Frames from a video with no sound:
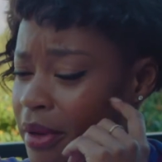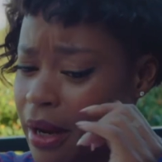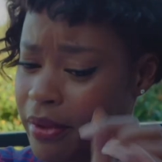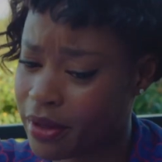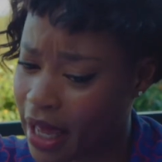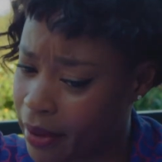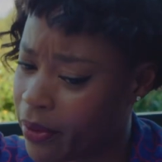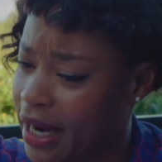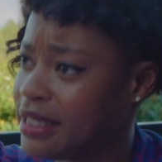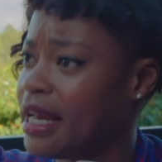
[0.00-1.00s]
and I would like
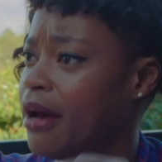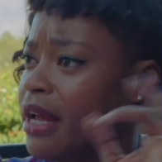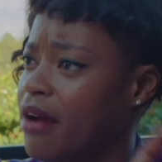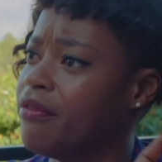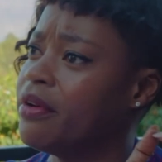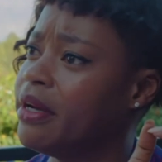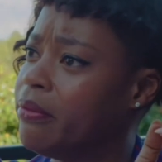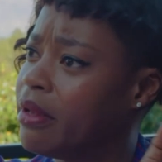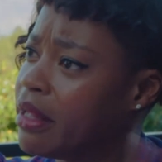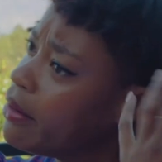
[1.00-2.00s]
write down
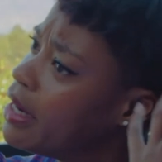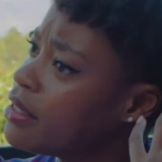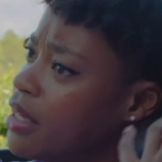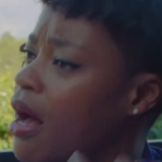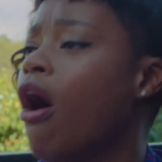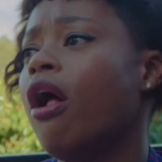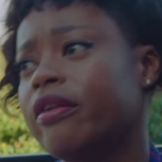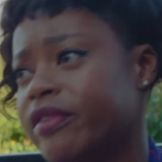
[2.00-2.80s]
every lyric to all of the